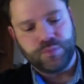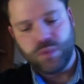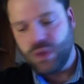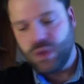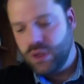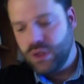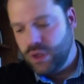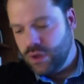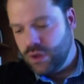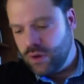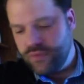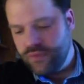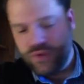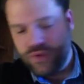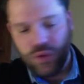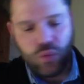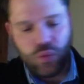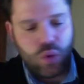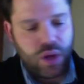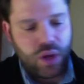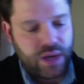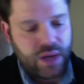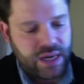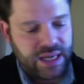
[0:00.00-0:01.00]
You know, if you
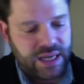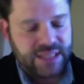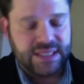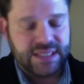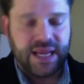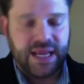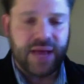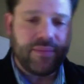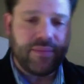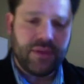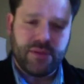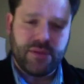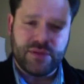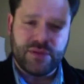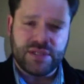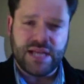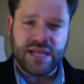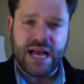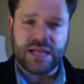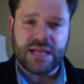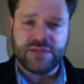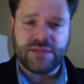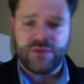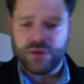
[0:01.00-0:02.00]
want an example of a
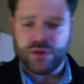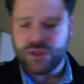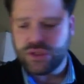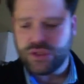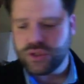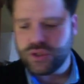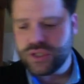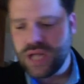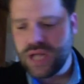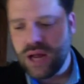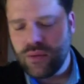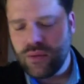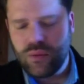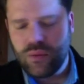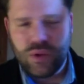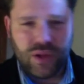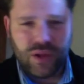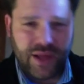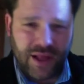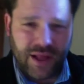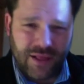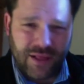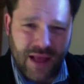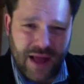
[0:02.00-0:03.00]
saxophonist, there's not
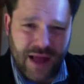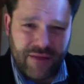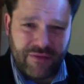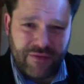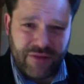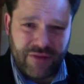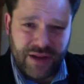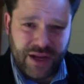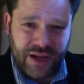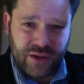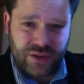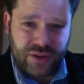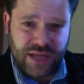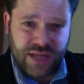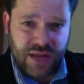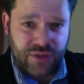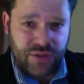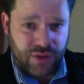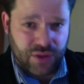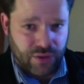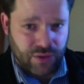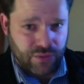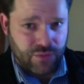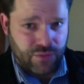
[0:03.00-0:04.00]
really a lot of videos
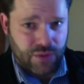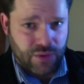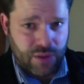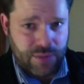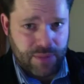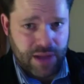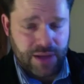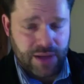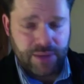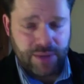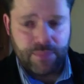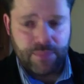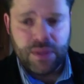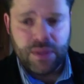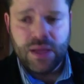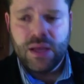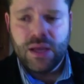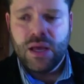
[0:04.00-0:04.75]
out there about him,